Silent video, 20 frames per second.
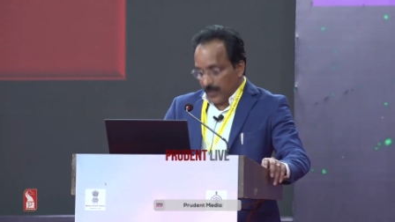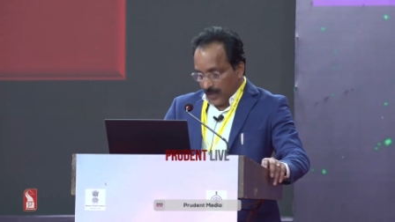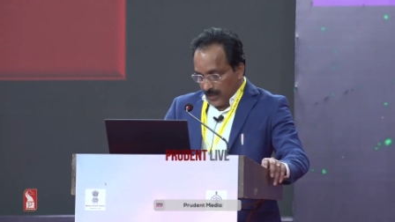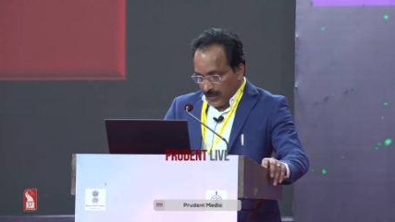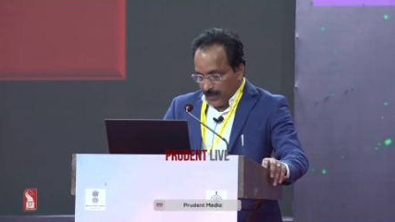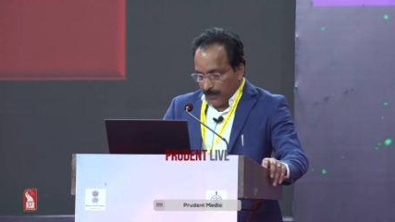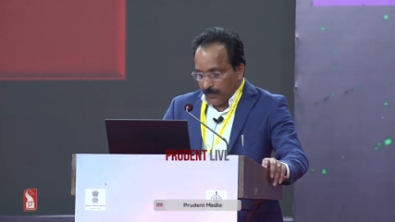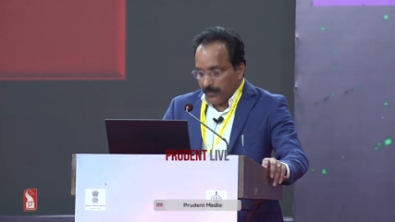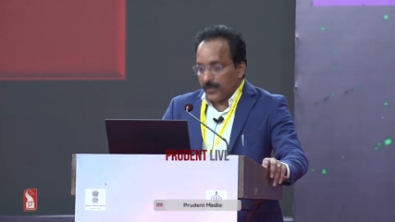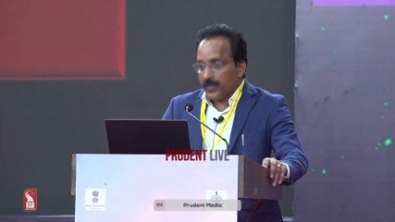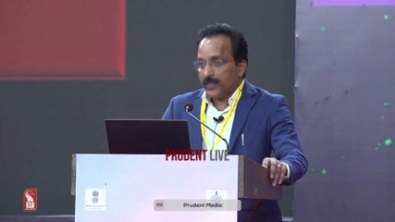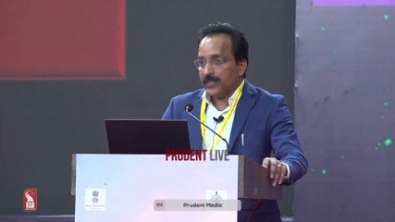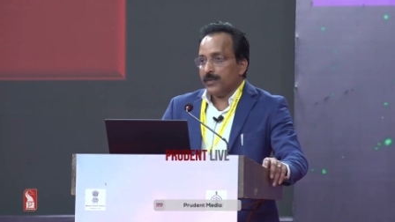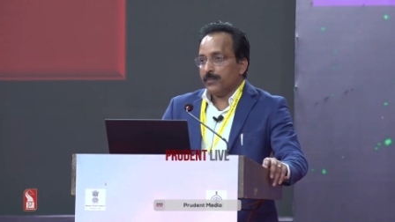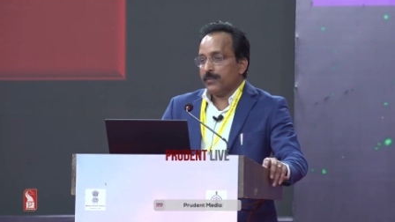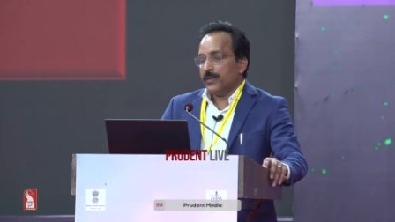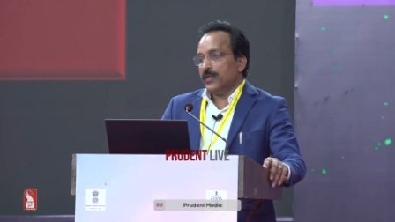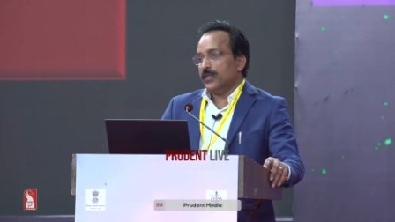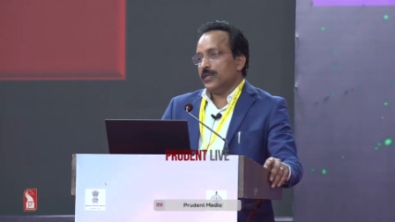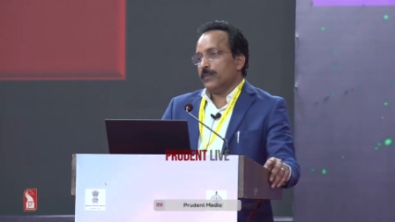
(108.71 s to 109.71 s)
in
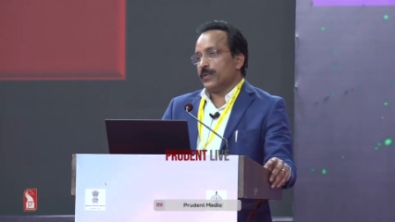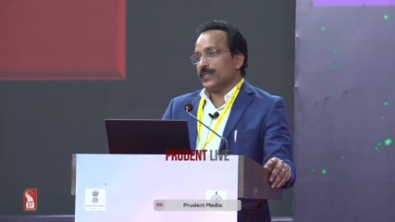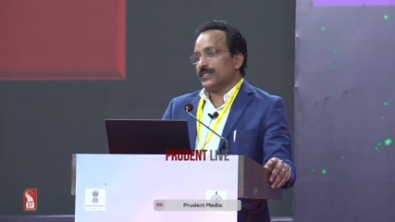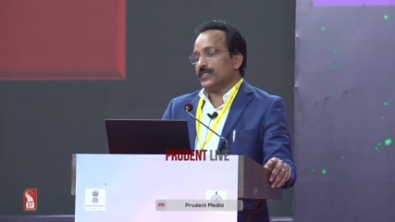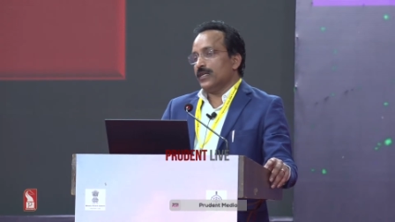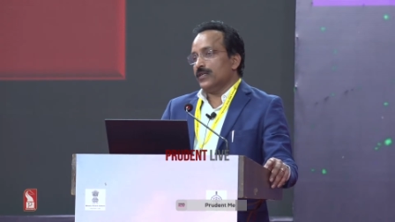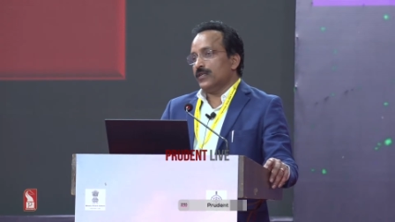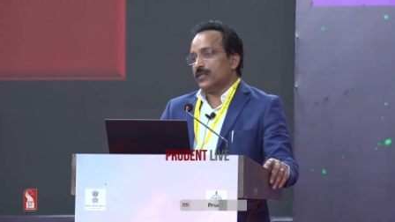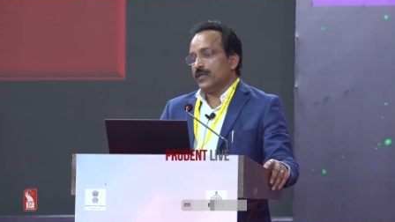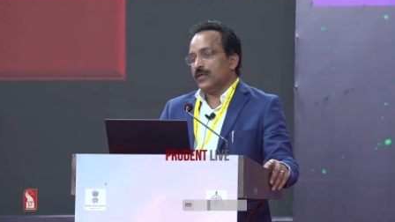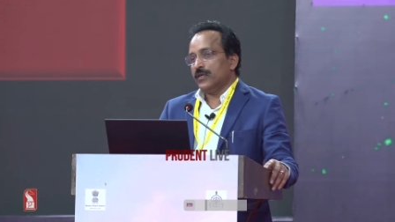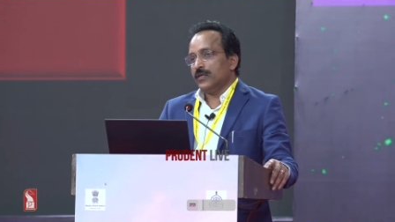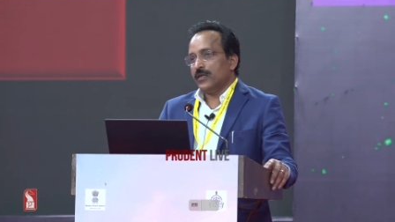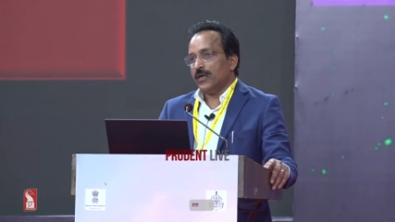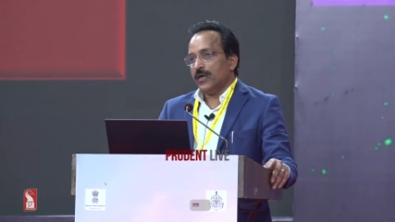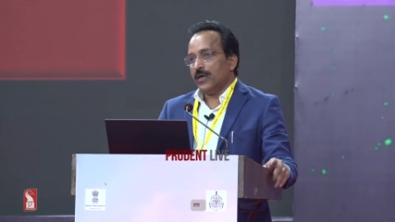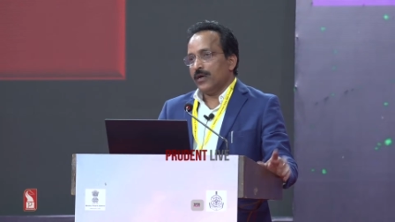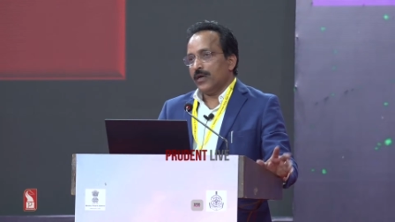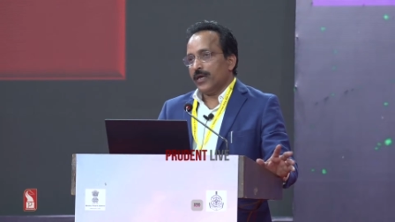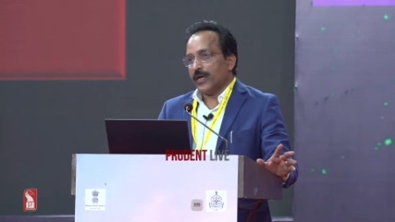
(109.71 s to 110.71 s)
the present
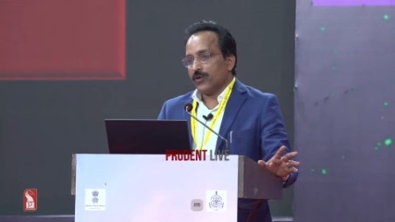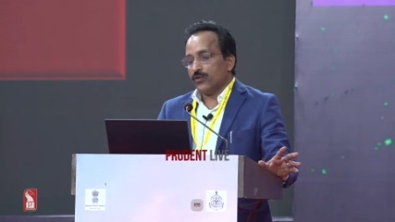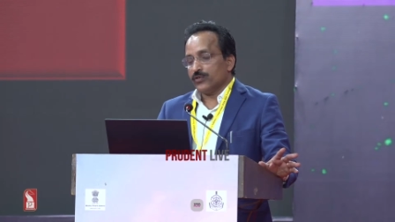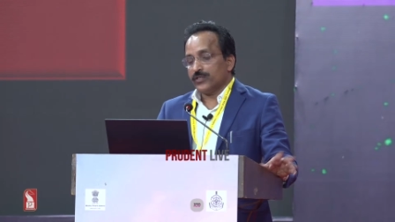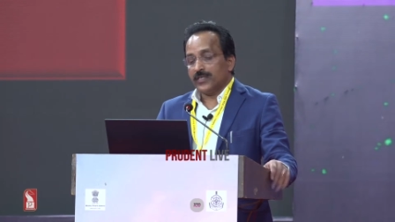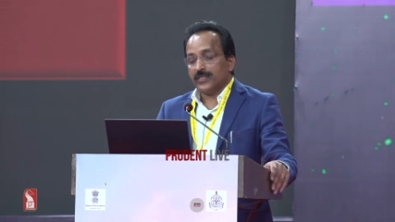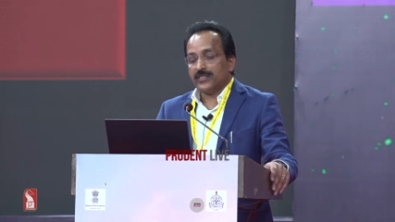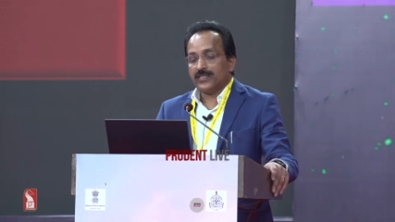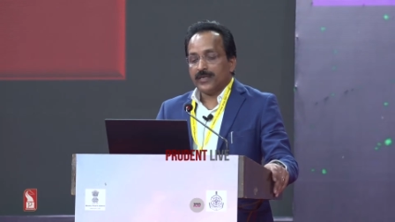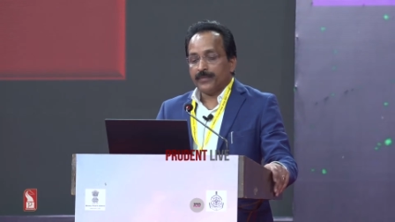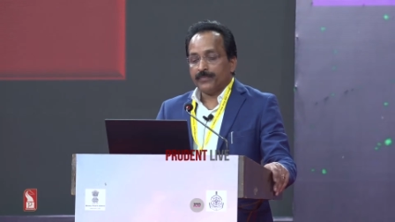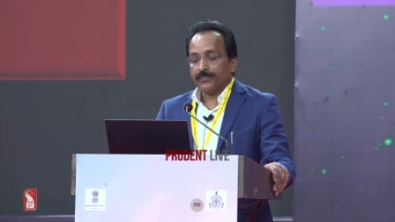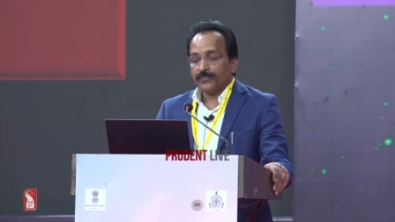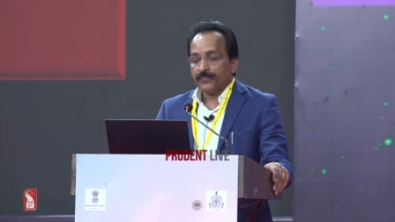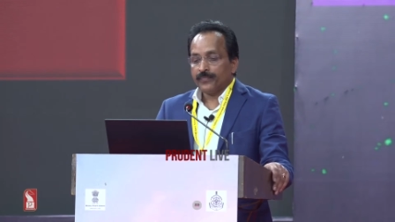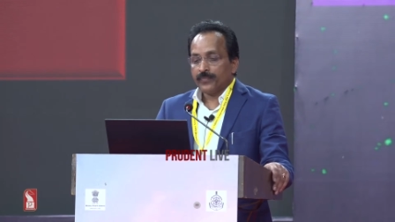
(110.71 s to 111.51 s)
ecosystem.